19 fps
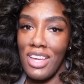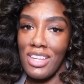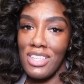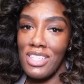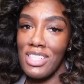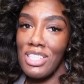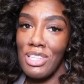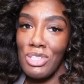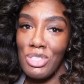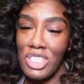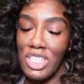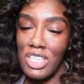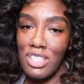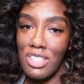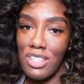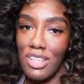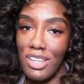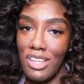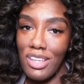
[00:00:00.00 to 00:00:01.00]
Just don't
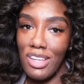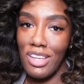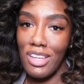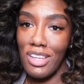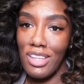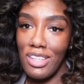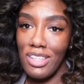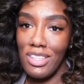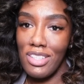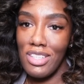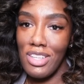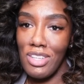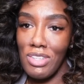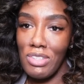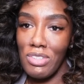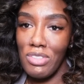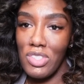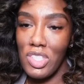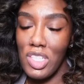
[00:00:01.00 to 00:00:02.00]
jinx it, Nick.
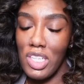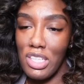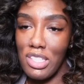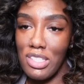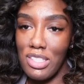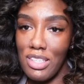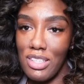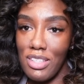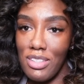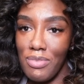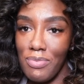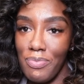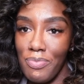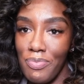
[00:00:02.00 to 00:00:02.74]
Don't jinx it.